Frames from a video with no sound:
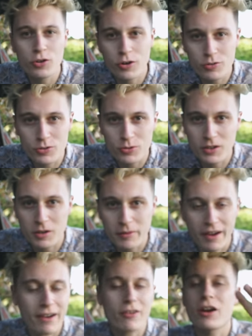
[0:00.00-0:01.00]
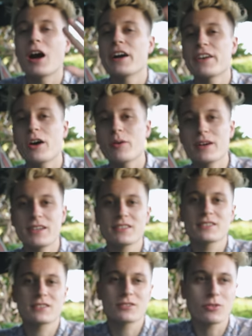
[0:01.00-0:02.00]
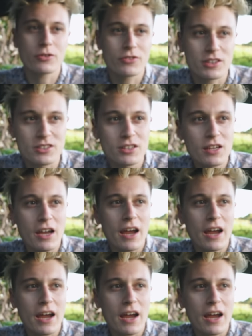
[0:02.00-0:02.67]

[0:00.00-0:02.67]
Hugo was talking about how Kainoa is sort of this